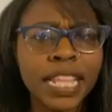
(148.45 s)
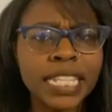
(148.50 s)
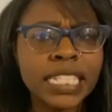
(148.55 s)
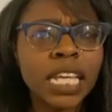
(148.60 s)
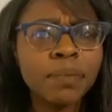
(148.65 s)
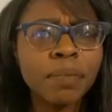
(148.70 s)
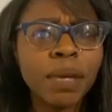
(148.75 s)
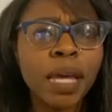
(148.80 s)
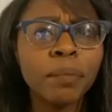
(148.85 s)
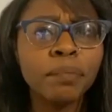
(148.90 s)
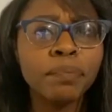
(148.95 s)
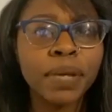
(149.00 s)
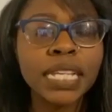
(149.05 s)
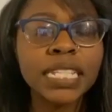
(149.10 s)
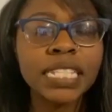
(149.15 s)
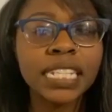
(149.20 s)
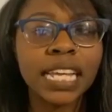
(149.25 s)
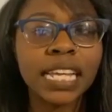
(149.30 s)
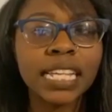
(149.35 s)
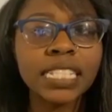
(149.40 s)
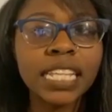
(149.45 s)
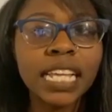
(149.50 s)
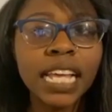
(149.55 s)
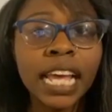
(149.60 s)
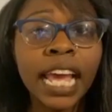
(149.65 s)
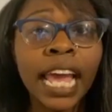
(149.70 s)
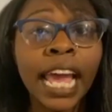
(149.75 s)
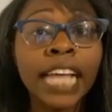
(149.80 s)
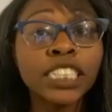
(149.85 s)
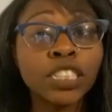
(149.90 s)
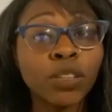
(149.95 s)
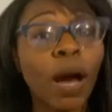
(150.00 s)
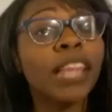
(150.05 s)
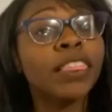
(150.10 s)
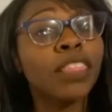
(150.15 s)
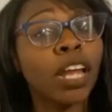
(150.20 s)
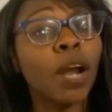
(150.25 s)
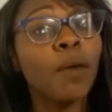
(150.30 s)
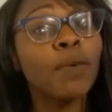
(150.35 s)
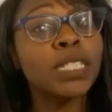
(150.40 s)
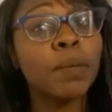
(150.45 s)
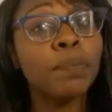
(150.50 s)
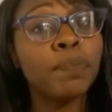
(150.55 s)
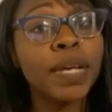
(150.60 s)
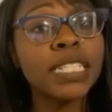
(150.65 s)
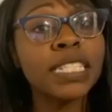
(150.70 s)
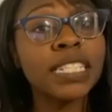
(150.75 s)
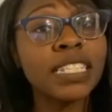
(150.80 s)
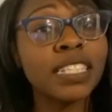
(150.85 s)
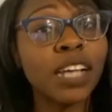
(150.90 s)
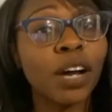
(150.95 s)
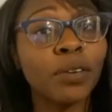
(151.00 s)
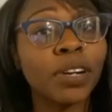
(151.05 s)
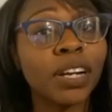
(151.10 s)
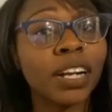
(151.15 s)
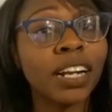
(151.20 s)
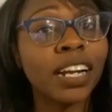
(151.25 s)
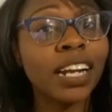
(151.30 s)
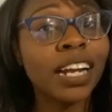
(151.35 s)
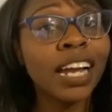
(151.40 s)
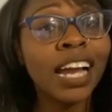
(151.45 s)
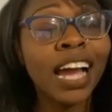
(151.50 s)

this can be a business. And so I thought I was a business owner.